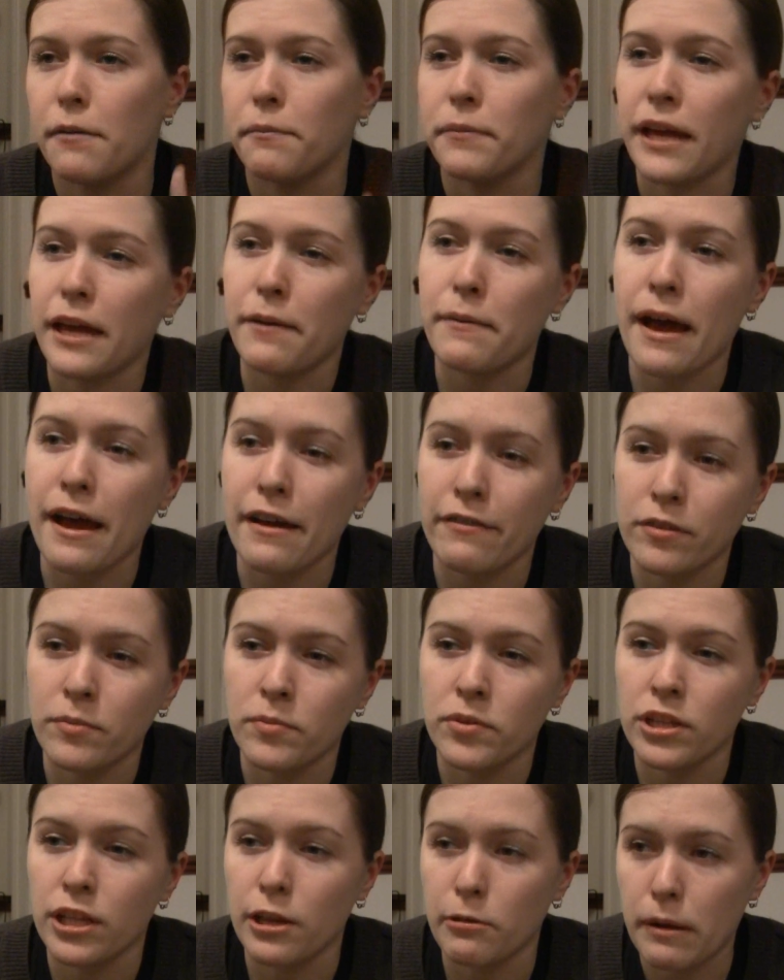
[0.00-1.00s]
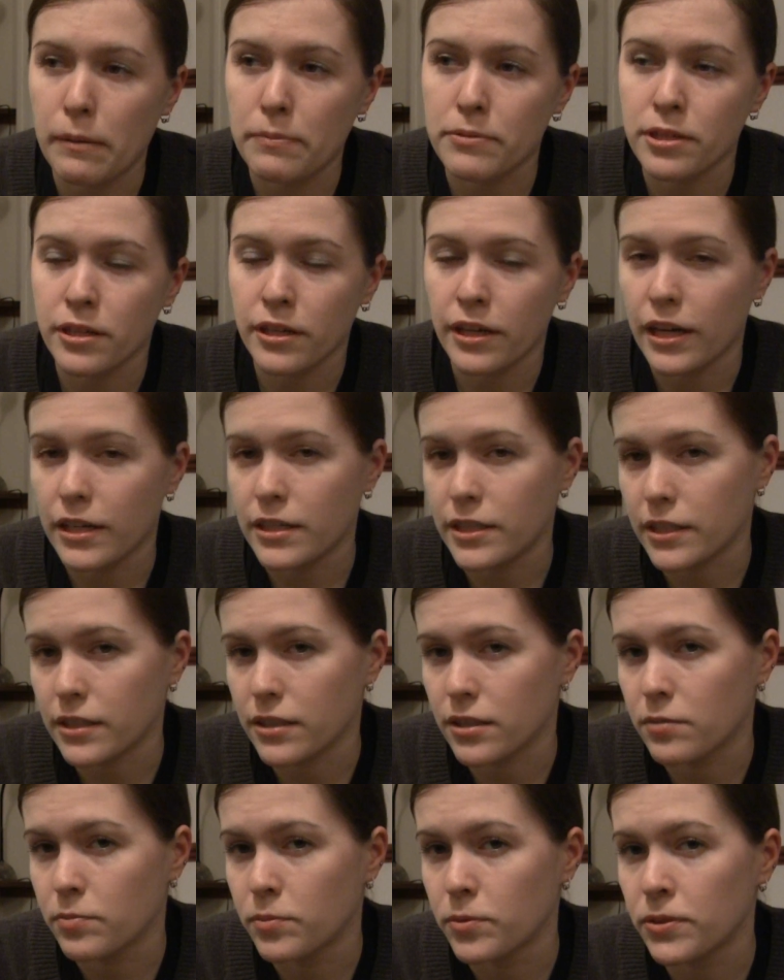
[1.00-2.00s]
Game have them on their website. I checked
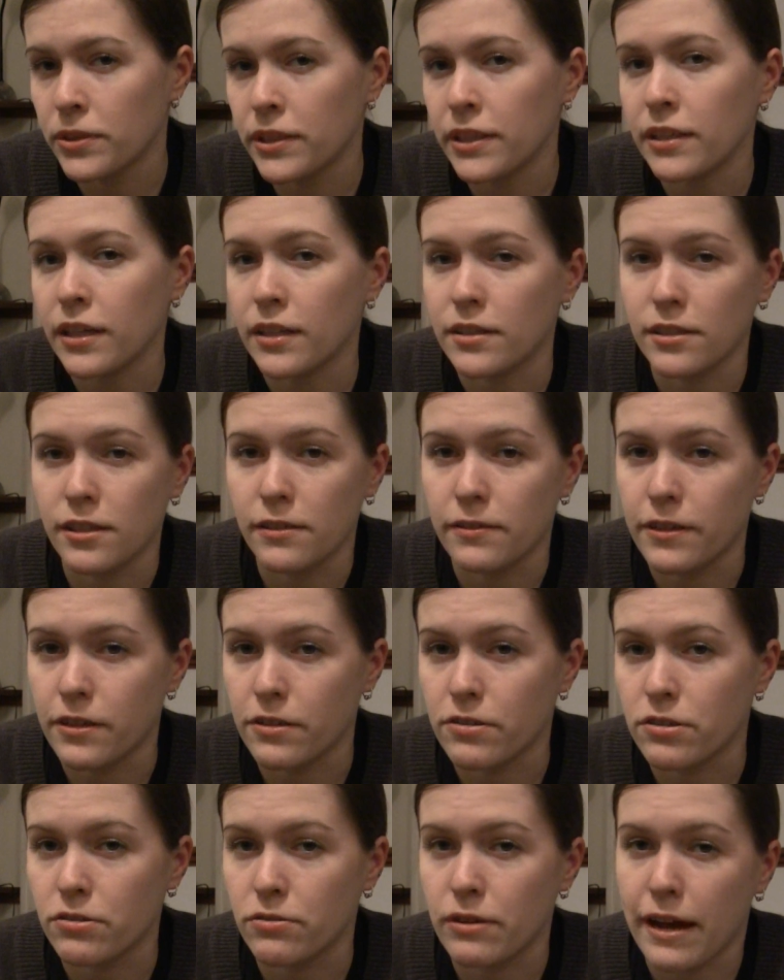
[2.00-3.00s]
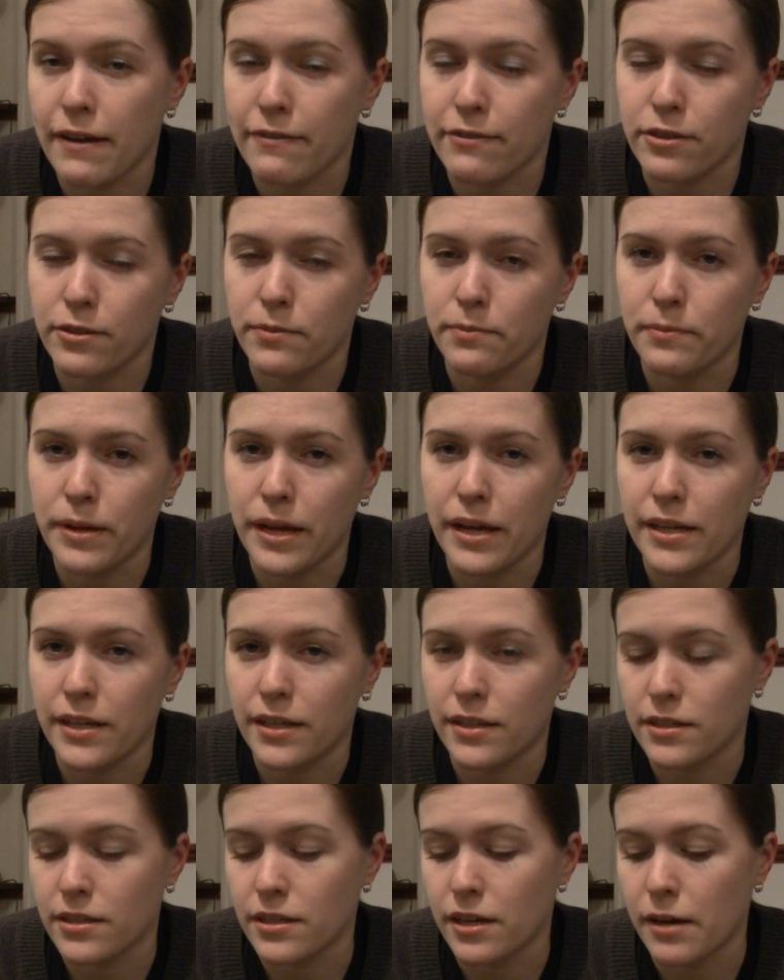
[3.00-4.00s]
this morning. I don't know if they'll still have them any
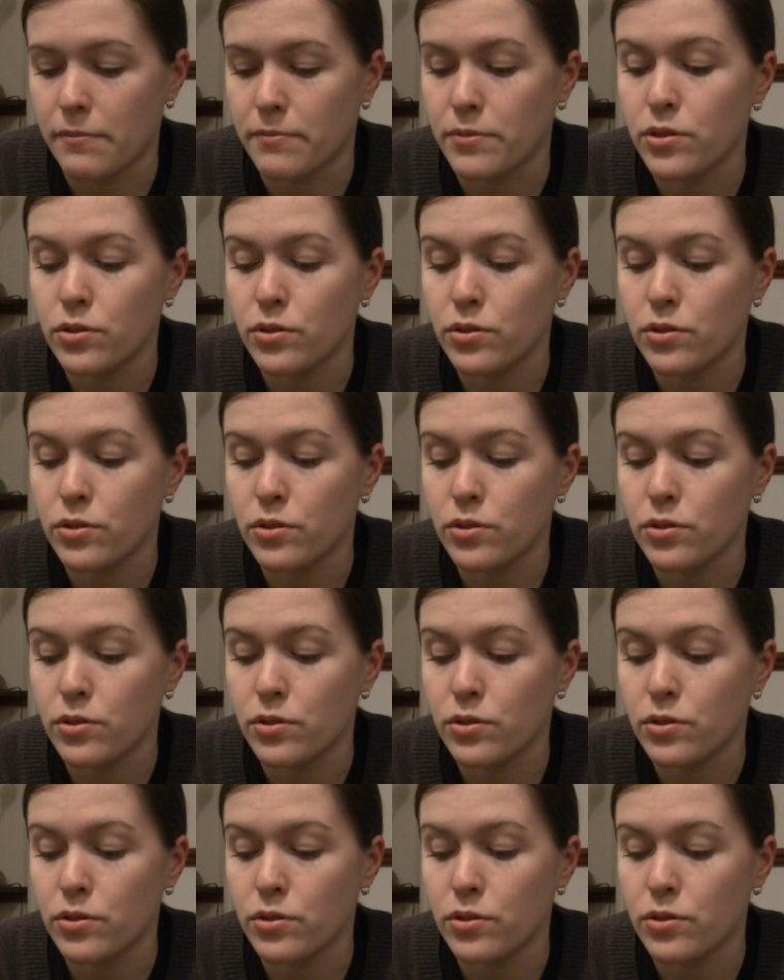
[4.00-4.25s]
other time